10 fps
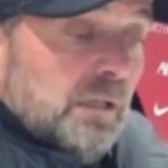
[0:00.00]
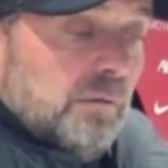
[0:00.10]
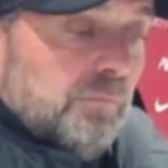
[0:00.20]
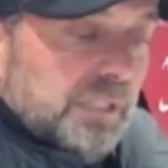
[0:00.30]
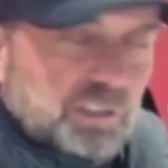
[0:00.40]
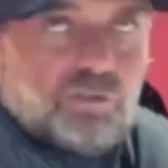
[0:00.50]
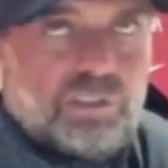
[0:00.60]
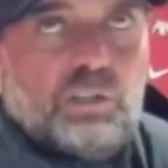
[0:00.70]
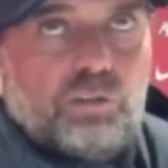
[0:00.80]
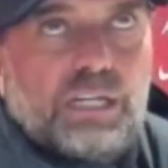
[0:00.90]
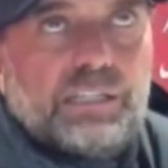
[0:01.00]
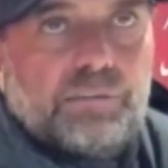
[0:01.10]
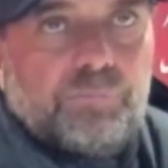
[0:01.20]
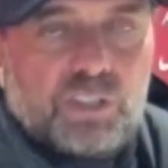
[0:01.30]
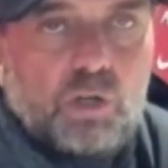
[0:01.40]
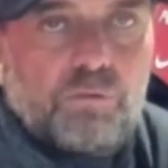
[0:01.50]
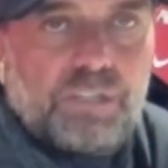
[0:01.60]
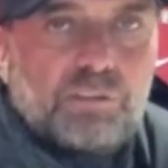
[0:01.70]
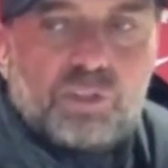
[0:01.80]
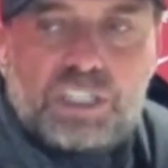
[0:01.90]
but it's still not right. So
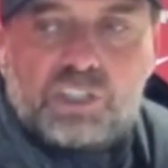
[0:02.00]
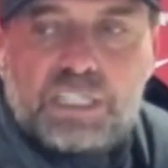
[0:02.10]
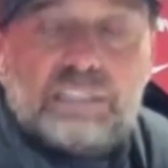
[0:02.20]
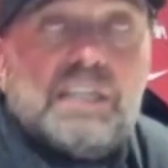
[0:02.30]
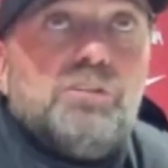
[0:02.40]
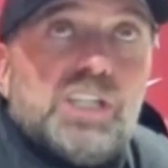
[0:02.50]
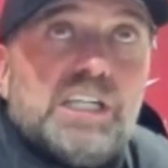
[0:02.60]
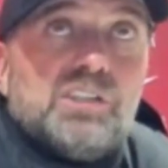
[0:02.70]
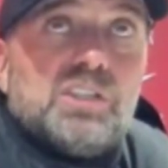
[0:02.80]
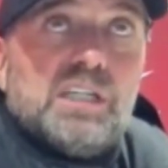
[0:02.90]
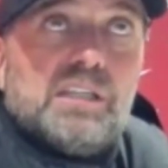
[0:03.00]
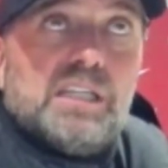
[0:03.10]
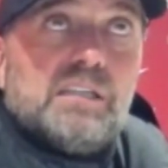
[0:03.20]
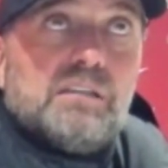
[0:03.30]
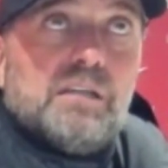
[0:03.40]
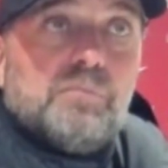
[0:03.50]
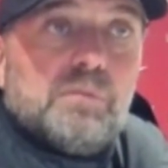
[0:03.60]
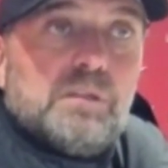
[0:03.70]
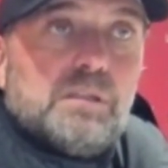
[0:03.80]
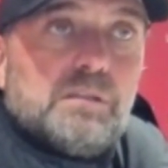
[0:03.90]
we had to change that, and we changed. I think
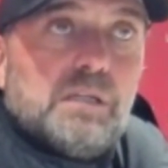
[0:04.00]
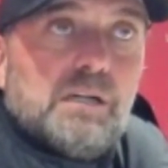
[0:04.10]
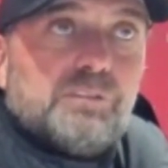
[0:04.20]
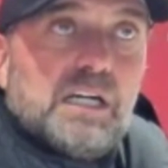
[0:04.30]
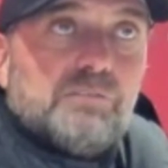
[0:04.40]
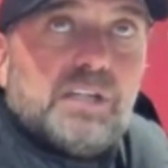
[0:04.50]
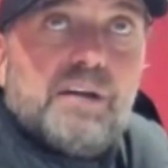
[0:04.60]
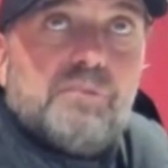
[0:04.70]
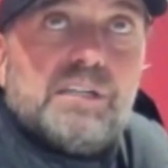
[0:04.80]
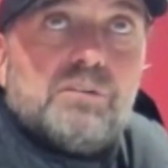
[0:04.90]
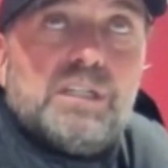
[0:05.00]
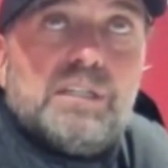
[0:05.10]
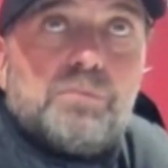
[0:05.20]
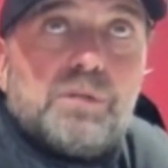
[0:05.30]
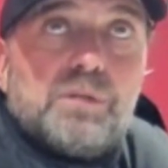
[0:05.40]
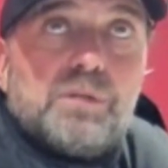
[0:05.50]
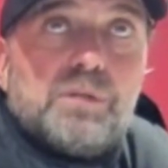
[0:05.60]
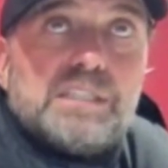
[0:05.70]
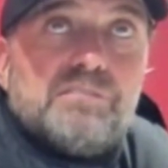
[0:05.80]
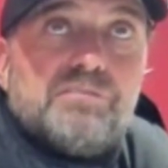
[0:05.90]
after halftime, we had a really
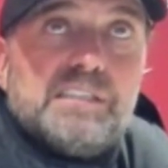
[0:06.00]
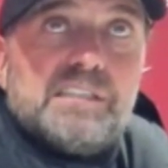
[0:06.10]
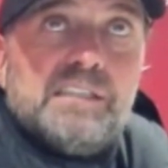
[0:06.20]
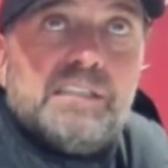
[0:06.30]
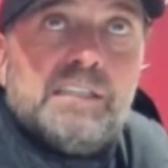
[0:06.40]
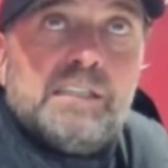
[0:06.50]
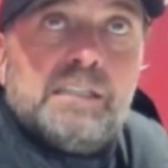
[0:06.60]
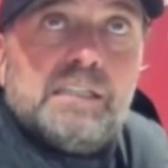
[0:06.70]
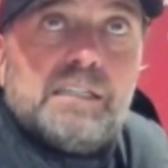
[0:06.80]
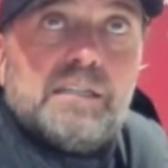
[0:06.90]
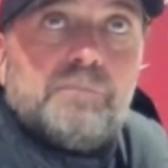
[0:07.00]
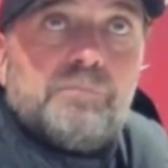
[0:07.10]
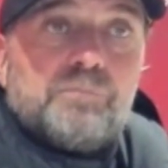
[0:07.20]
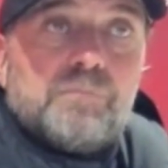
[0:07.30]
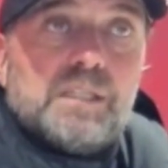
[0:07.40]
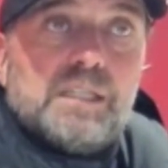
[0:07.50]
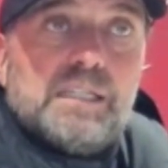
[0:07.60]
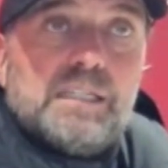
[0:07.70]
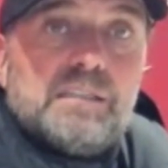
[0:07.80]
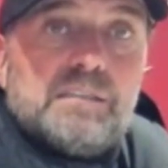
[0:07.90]
impressive phase
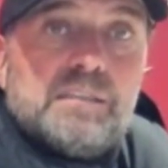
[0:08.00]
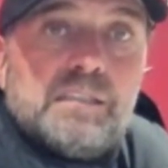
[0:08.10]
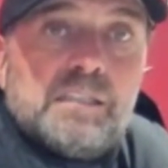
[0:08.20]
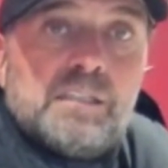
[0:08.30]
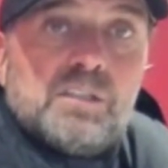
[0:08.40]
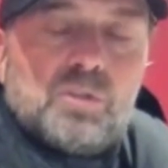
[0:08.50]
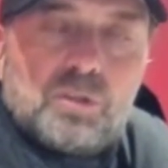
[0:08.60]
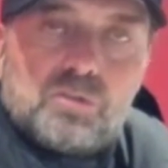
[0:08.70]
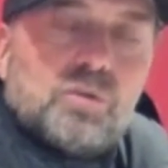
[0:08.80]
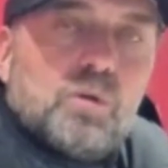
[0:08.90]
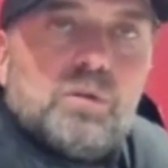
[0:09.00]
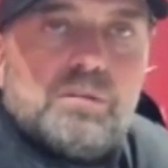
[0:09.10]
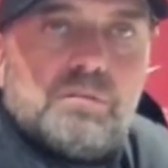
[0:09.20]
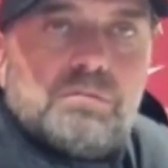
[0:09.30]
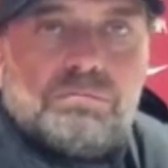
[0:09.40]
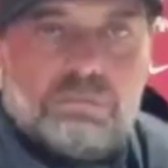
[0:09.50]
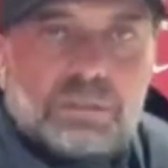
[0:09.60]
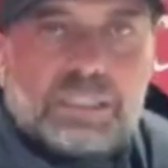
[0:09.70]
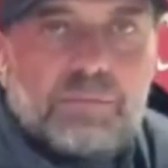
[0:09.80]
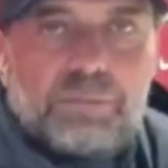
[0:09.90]
and controlled
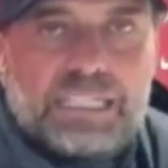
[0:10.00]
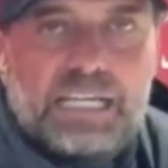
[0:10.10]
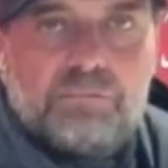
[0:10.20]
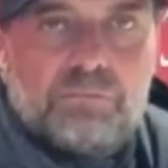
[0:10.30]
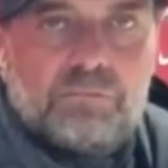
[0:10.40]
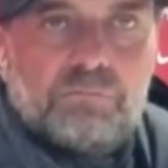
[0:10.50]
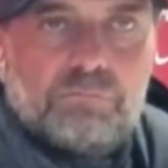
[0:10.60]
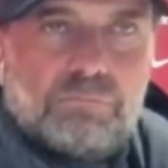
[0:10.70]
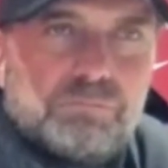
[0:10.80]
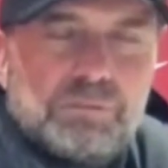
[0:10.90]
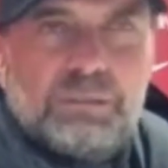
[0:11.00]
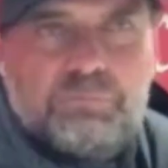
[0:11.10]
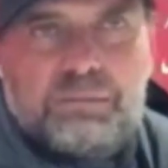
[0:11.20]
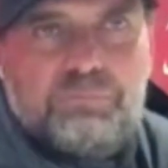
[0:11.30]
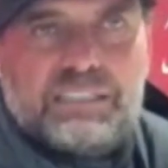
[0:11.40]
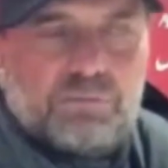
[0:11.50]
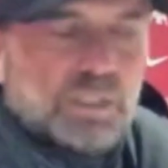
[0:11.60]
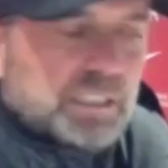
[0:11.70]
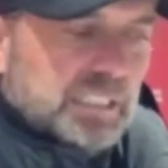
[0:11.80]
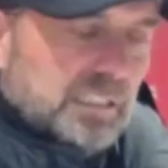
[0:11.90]
the game again. So a mix,
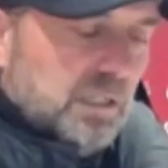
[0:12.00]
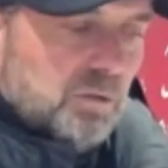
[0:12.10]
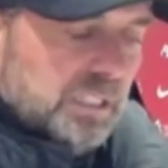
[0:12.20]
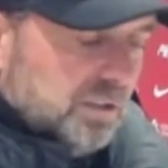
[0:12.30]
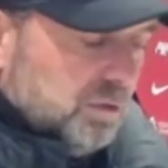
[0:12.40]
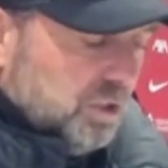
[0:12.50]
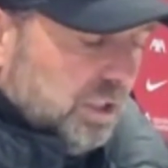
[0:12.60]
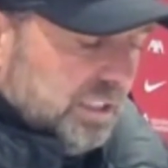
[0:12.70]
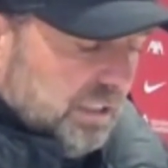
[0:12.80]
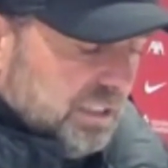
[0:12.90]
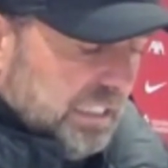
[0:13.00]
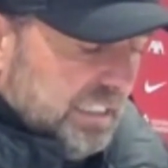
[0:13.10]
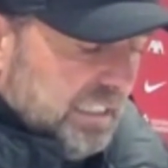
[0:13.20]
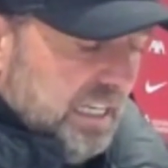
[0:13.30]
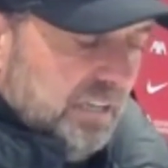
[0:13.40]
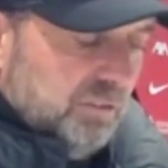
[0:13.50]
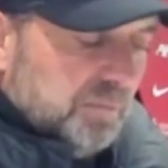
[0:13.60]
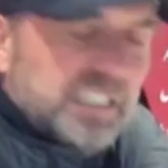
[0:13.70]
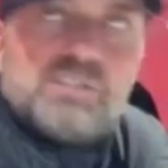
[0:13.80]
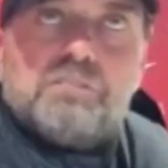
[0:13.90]
what I said already to your colleagues outside, was a
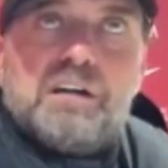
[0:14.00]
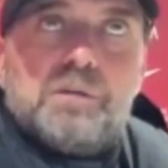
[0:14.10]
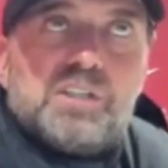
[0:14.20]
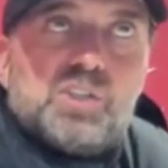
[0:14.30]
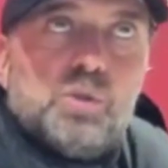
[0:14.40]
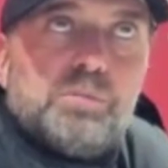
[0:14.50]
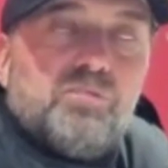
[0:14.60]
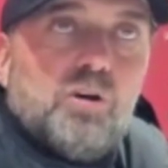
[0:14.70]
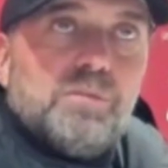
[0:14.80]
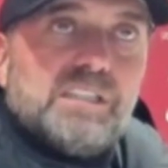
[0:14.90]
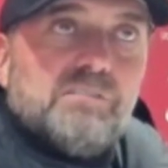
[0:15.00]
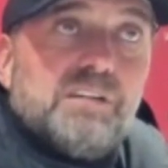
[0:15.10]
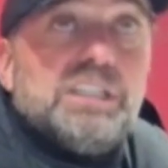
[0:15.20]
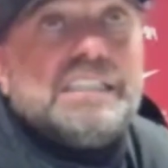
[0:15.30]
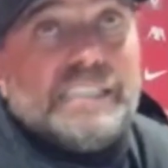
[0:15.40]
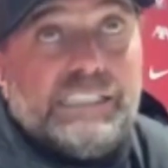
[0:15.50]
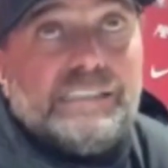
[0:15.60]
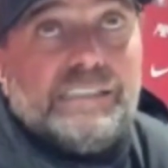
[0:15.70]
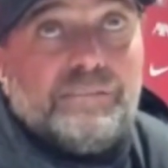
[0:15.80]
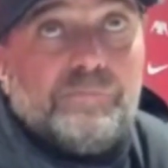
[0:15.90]
mix of a very mature performance and a very exciting,